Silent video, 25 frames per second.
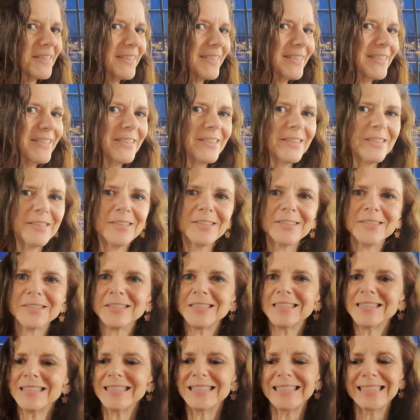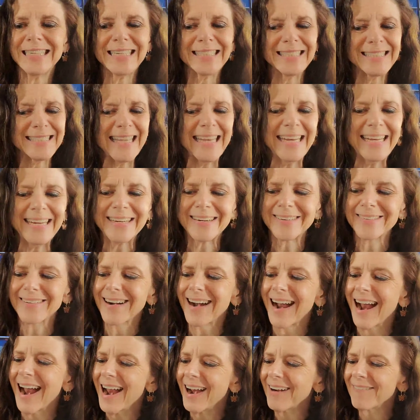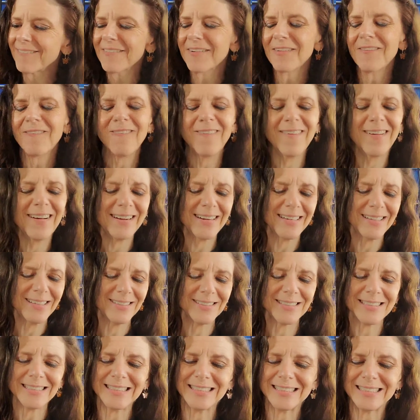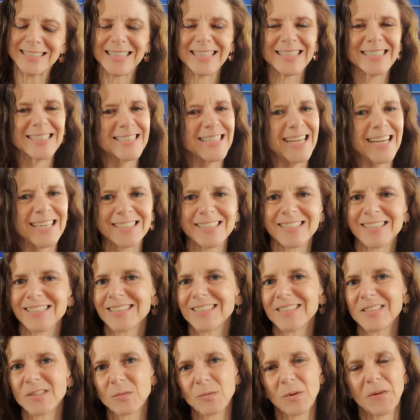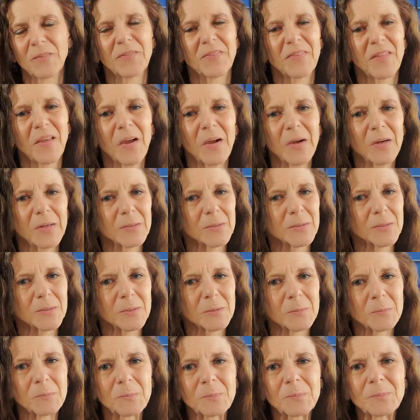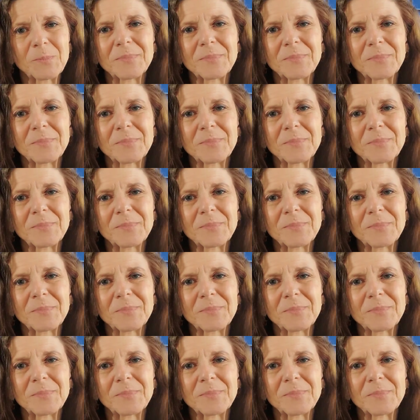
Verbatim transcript: to just hear everyone else's suggestions with those.